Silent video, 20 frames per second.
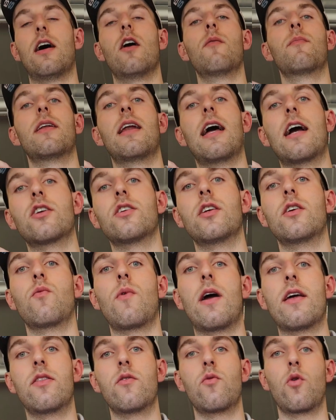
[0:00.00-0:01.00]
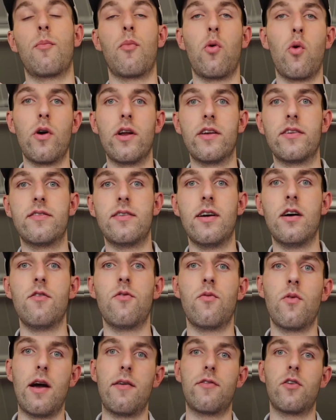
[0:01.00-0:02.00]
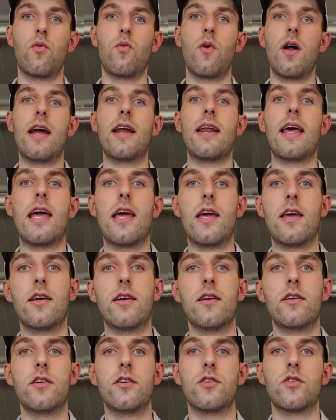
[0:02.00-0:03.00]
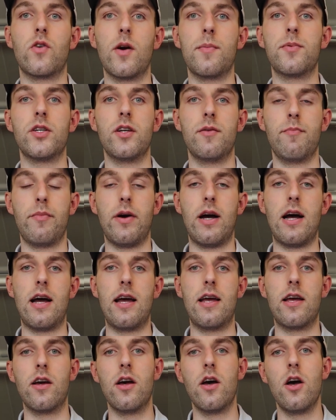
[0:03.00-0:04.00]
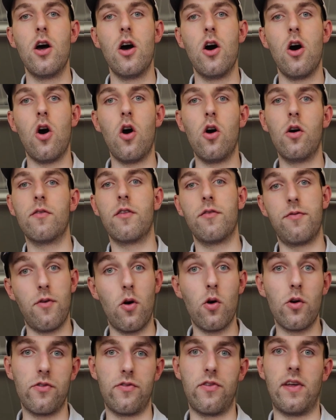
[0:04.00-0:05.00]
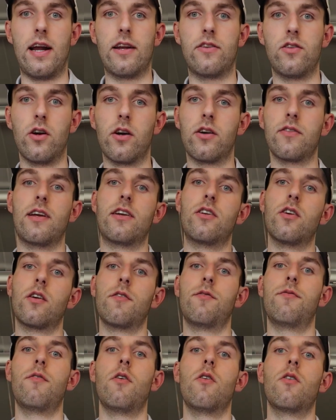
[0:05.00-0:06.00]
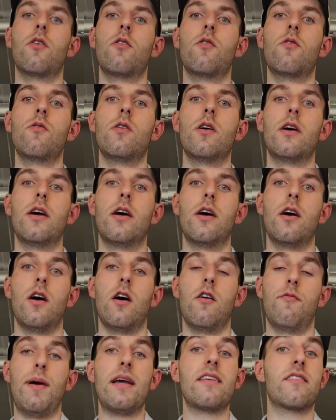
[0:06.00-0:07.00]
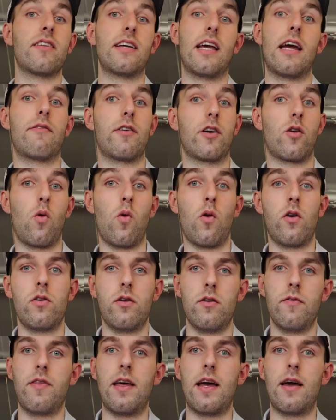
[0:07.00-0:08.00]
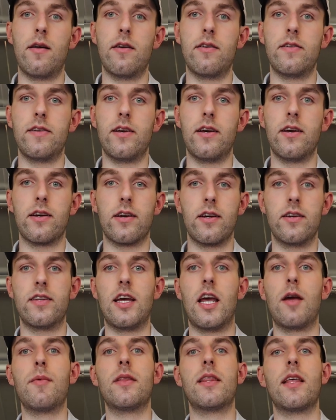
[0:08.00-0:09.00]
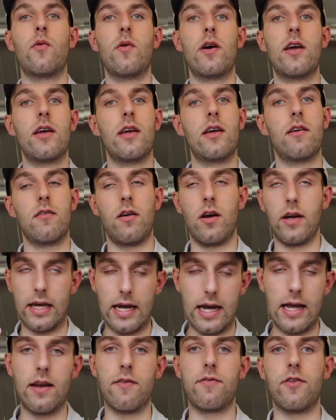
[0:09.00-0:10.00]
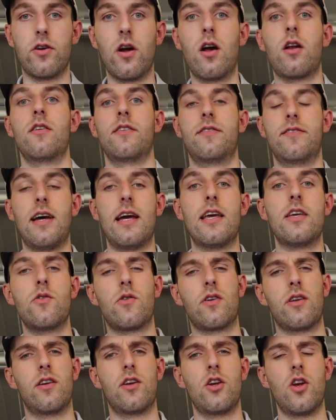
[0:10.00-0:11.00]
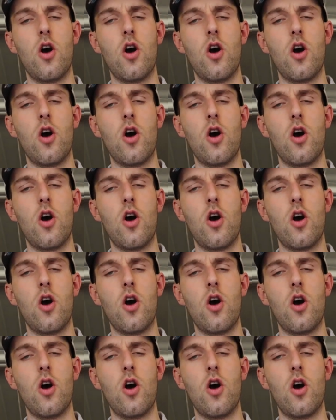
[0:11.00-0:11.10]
now I'm going to actually write the report itself, where I have to write a description by all of the photos that I took, because I took a photo of basically every corner of that containment. That way, again, if you're not on site, you can